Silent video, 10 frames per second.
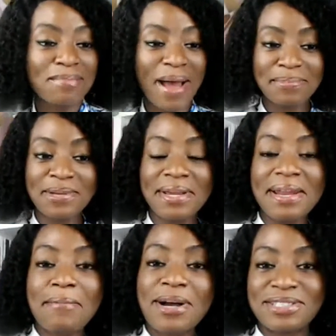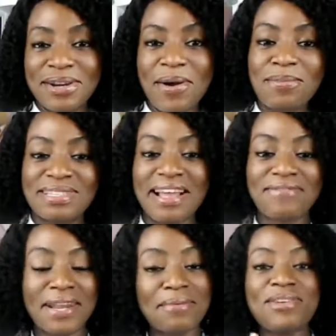I'm talking about Jacob's
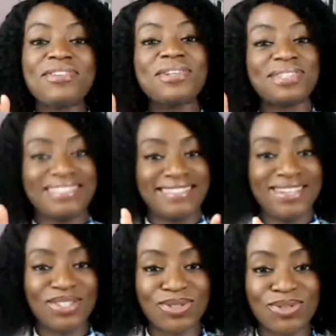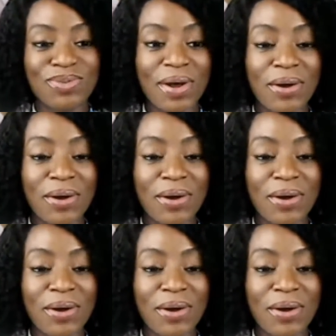life, and I'm giving us things to